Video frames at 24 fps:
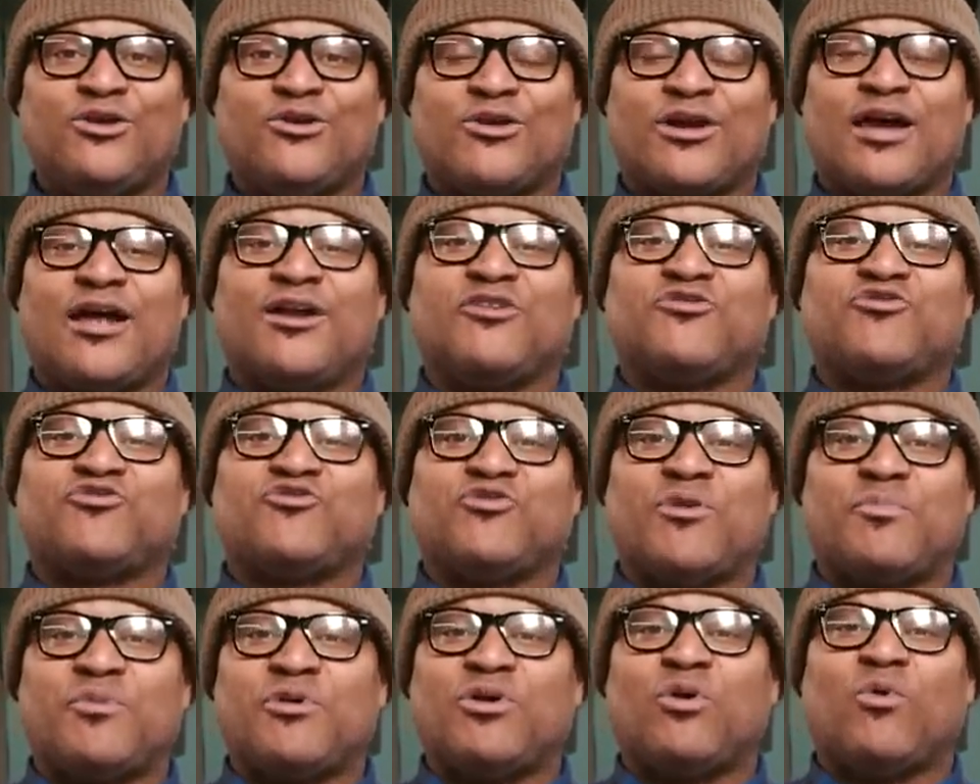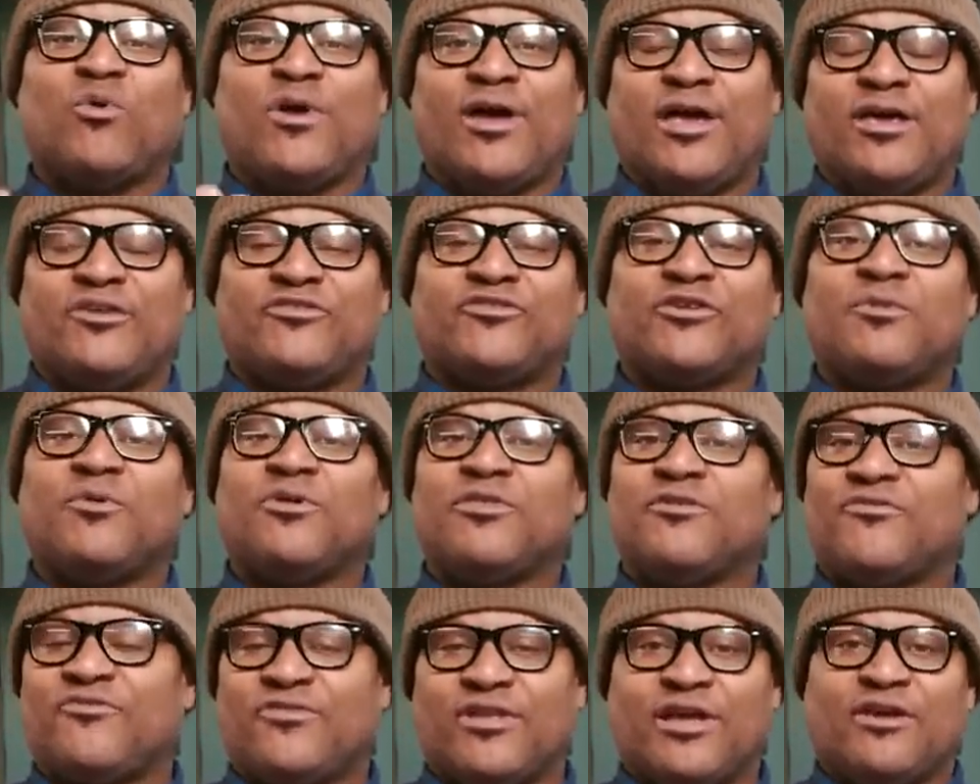you're kind of stripping away some
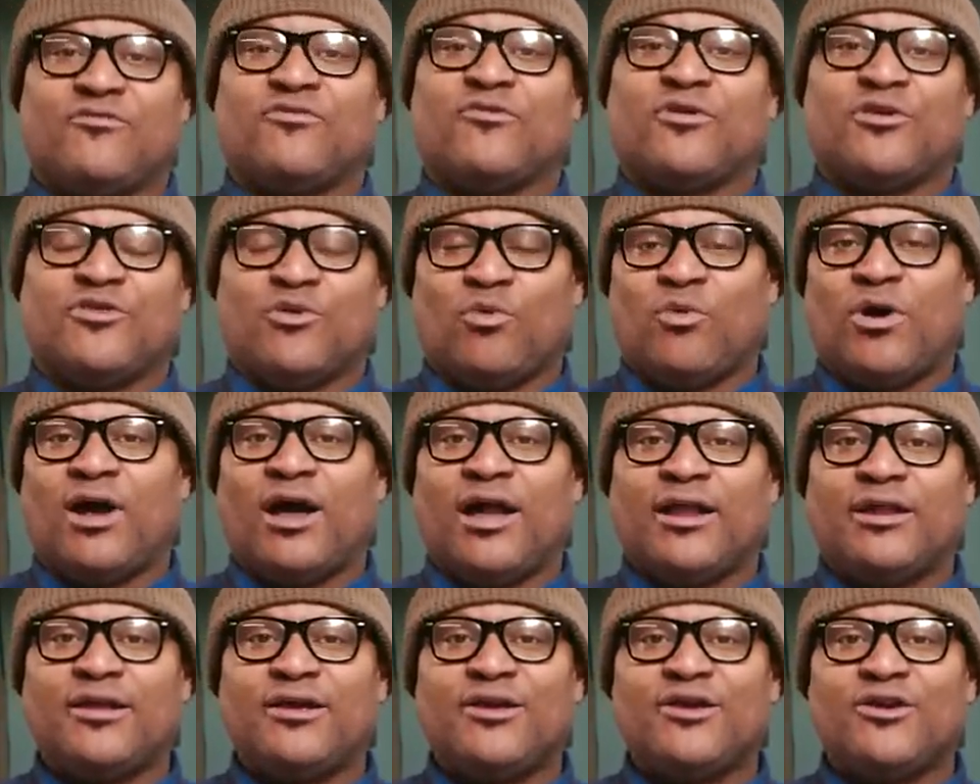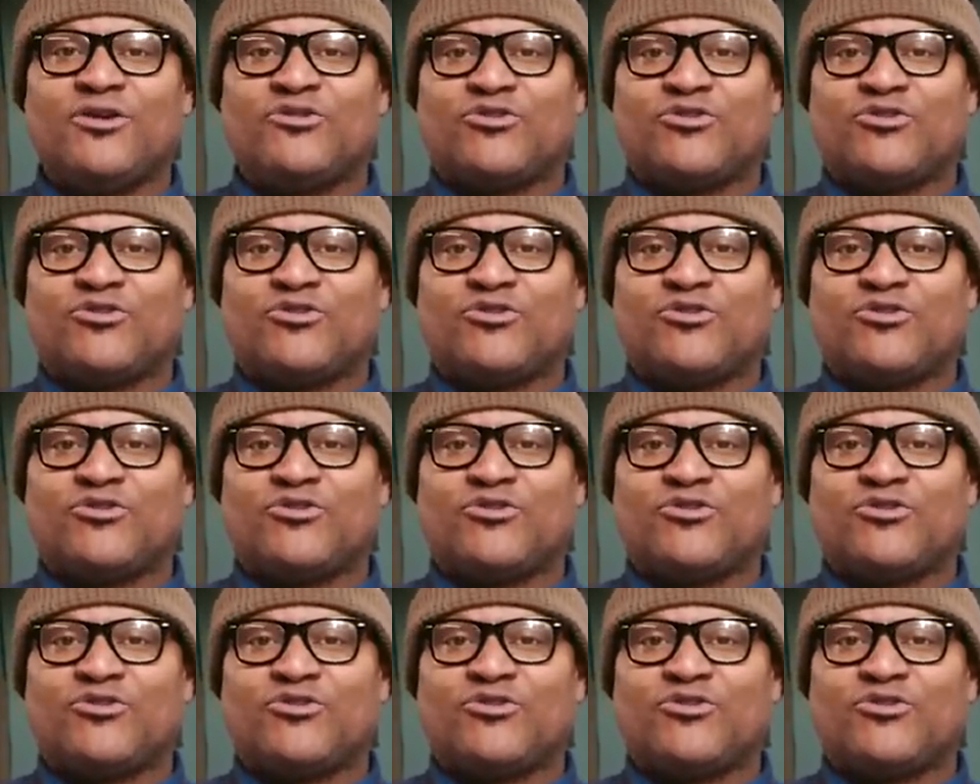of the flavor in the wine.